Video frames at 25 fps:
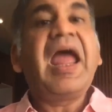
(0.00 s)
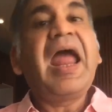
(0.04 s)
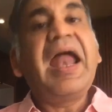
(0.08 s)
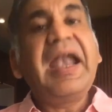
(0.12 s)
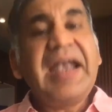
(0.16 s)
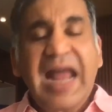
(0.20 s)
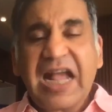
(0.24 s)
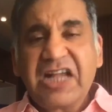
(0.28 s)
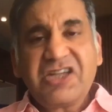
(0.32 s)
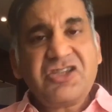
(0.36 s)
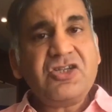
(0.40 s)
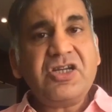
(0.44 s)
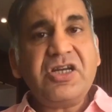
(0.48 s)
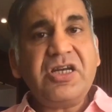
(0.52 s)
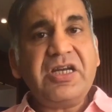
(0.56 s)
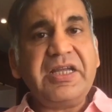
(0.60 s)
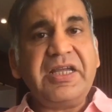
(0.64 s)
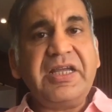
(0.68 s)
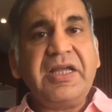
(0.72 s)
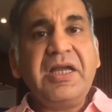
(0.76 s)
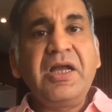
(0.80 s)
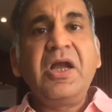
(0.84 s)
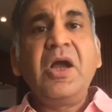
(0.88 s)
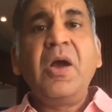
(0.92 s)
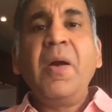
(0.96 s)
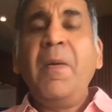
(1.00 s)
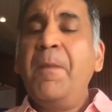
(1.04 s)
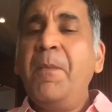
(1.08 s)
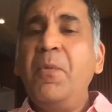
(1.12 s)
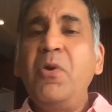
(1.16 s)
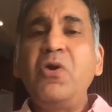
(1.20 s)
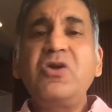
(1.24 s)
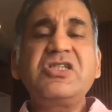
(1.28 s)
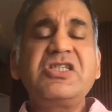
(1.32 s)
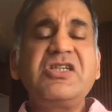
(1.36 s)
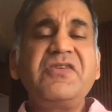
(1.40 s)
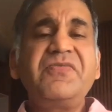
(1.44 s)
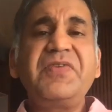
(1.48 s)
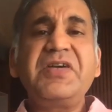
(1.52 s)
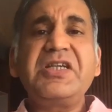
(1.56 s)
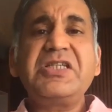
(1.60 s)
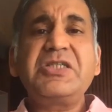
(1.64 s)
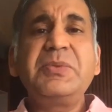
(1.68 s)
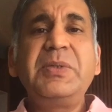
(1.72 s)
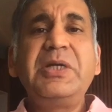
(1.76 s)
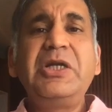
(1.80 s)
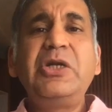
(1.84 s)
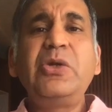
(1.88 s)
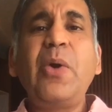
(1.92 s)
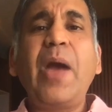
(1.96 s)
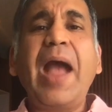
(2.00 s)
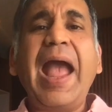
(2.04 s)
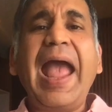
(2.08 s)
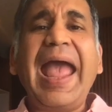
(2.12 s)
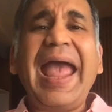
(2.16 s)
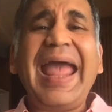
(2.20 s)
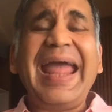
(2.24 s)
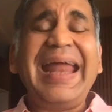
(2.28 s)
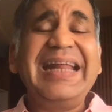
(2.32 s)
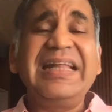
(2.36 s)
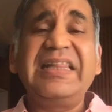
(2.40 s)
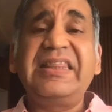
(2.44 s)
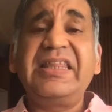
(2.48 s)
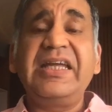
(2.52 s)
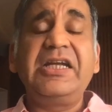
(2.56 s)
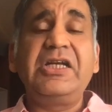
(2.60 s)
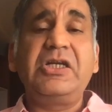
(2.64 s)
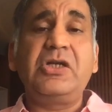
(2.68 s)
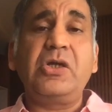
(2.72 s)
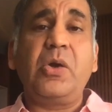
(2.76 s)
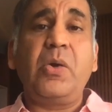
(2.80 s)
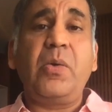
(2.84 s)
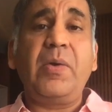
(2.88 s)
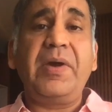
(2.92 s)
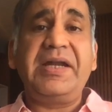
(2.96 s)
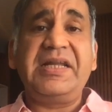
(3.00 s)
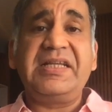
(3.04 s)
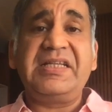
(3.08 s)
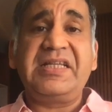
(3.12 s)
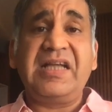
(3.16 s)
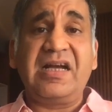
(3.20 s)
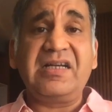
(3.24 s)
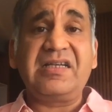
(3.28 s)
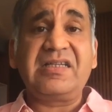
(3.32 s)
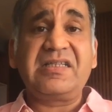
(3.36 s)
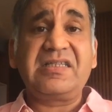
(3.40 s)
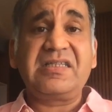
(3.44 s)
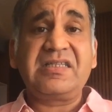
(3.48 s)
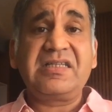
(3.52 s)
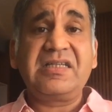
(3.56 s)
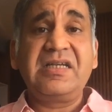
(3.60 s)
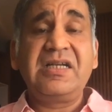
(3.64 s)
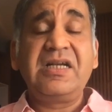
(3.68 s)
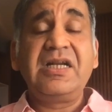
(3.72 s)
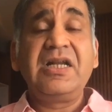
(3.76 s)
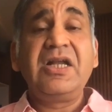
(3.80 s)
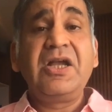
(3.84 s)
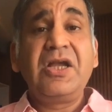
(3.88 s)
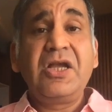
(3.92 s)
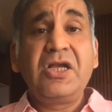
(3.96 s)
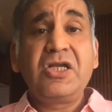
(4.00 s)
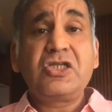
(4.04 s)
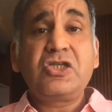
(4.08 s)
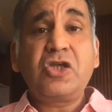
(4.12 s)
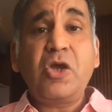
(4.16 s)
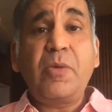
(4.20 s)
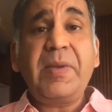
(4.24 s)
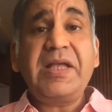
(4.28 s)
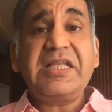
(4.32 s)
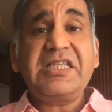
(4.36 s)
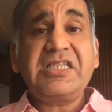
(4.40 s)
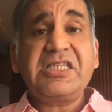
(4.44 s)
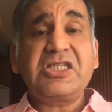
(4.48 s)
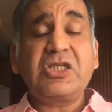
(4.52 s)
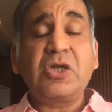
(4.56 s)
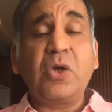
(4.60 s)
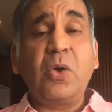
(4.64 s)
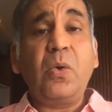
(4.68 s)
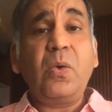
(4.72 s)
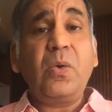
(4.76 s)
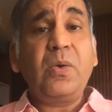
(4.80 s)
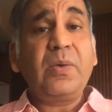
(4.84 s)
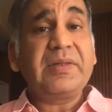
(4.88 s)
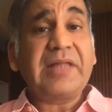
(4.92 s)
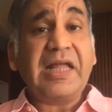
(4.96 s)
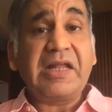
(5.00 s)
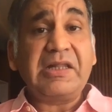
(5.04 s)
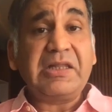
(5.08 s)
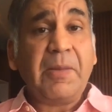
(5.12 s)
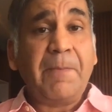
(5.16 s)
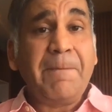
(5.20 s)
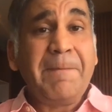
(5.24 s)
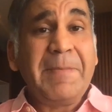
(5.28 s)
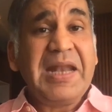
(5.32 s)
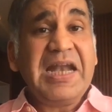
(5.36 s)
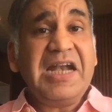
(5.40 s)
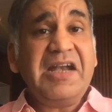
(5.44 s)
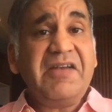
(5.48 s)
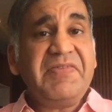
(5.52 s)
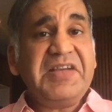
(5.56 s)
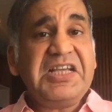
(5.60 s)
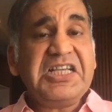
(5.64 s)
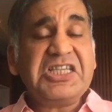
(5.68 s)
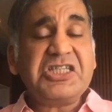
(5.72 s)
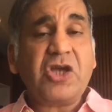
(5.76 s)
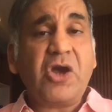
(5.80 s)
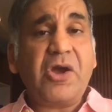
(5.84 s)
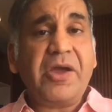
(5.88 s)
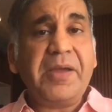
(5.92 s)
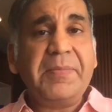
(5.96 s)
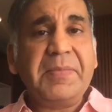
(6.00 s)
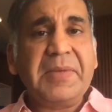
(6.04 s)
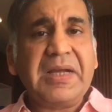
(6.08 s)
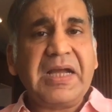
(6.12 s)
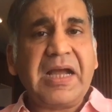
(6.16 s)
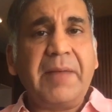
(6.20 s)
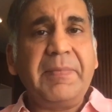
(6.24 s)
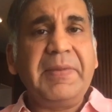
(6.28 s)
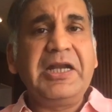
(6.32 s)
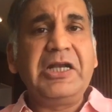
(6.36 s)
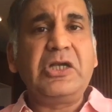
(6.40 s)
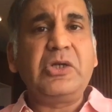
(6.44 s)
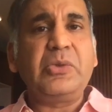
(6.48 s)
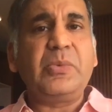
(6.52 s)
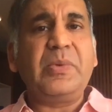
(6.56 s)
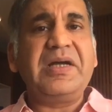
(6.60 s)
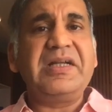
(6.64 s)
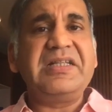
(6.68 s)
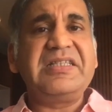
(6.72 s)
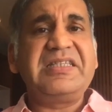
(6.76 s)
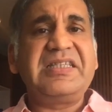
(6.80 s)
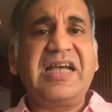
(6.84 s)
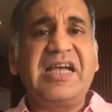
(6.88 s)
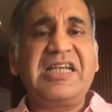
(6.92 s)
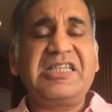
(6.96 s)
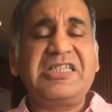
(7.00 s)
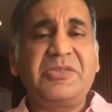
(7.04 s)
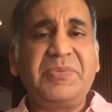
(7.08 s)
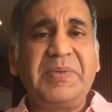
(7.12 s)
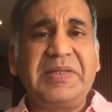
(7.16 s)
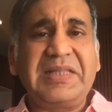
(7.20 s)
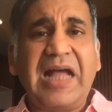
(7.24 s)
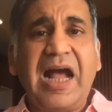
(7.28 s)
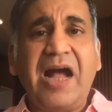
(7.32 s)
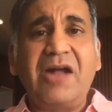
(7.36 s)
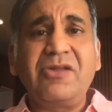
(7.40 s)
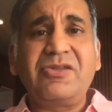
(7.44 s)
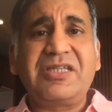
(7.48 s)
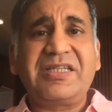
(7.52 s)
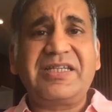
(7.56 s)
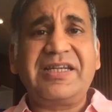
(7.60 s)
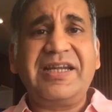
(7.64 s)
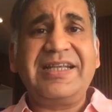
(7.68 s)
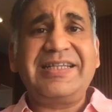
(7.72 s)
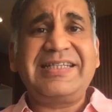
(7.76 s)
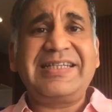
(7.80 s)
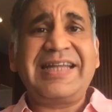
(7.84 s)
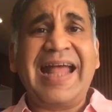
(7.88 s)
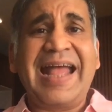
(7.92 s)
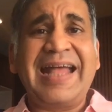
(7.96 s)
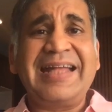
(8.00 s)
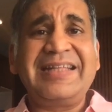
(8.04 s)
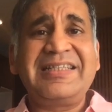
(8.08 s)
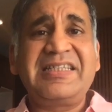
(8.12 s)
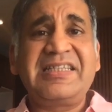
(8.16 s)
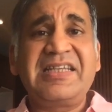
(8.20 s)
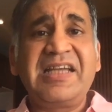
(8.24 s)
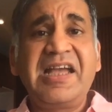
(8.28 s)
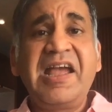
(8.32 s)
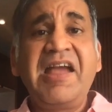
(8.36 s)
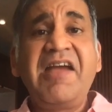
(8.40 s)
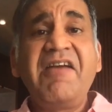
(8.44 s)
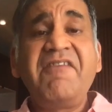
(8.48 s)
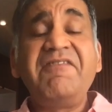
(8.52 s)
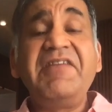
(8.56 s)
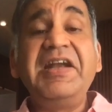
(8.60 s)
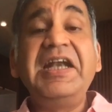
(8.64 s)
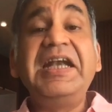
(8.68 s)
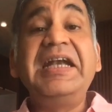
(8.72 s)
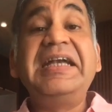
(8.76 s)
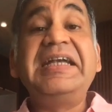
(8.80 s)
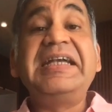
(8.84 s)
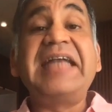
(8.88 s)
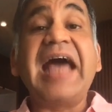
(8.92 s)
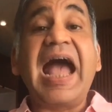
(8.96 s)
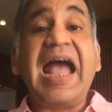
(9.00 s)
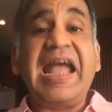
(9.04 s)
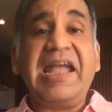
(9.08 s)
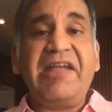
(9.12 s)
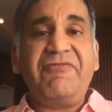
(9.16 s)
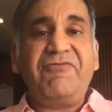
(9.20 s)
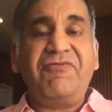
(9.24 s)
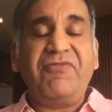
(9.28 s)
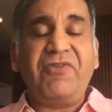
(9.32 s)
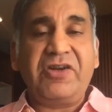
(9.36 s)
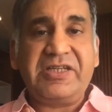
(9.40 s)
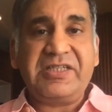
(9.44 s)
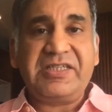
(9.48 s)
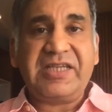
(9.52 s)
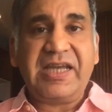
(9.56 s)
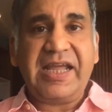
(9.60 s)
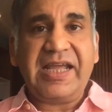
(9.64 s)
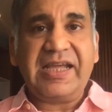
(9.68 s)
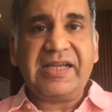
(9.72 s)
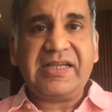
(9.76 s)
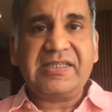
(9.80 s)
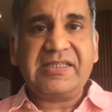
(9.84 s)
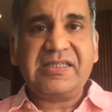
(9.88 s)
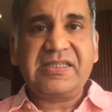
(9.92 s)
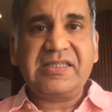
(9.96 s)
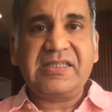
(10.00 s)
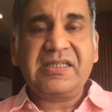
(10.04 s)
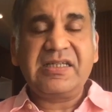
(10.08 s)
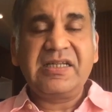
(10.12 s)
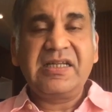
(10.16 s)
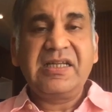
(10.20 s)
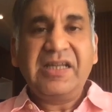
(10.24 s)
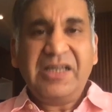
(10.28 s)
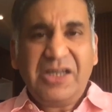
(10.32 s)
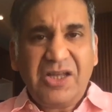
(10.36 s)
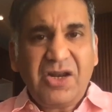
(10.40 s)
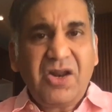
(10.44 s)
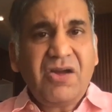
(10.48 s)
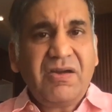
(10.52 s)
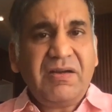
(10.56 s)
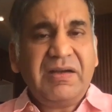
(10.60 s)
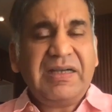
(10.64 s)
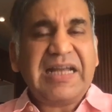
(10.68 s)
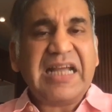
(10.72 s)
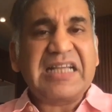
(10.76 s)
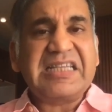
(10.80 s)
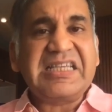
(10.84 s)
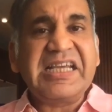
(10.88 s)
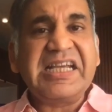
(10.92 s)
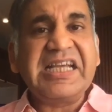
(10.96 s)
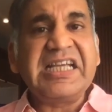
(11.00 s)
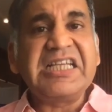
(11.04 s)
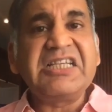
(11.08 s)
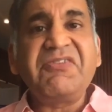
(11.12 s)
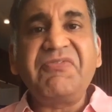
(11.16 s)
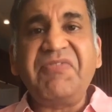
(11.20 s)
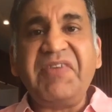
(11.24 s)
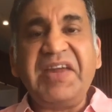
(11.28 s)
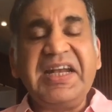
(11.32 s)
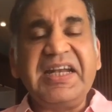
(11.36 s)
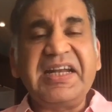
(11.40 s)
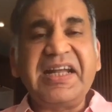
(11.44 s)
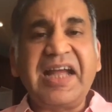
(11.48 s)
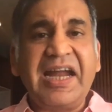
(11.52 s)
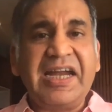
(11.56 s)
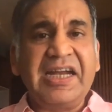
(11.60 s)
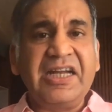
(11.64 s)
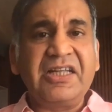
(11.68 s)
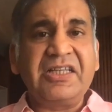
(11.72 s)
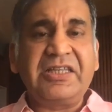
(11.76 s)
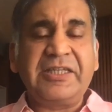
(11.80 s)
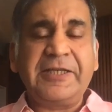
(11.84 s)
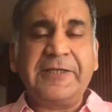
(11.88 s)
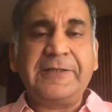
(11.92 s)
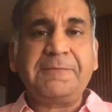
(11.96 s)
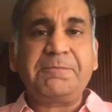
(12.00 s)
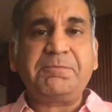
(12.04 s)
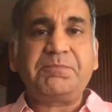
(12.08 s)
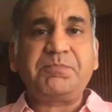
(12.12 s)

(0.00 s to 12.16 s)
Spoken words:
Naturally, most of us would do anything to avoid his hugs. So much so that the minute we saw him coming towards us with outstretched hands, we'd dive for his legs. Touching his feet kind of thing.